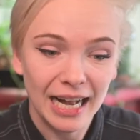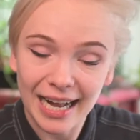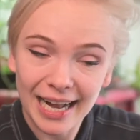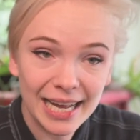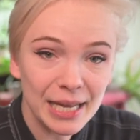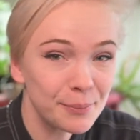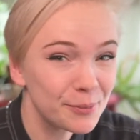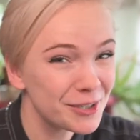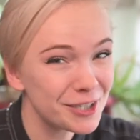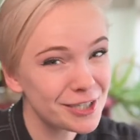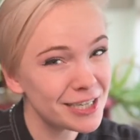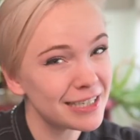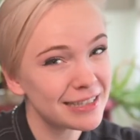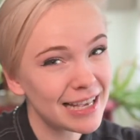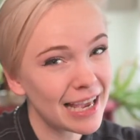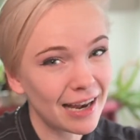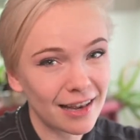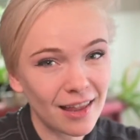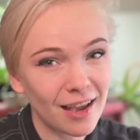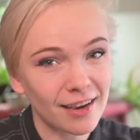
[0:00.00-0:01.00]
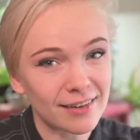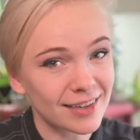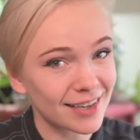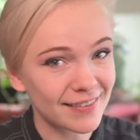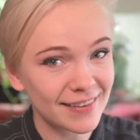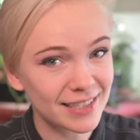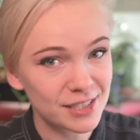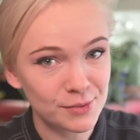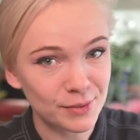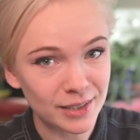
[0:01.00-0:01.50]
I appreciate that a lot. I
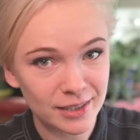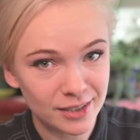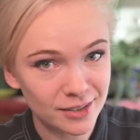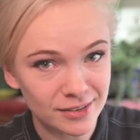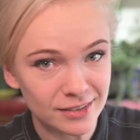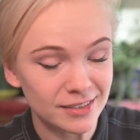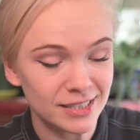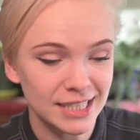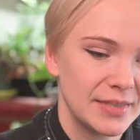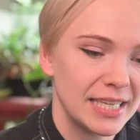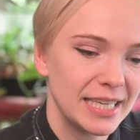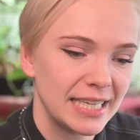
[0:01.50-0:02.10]
think it's really cool.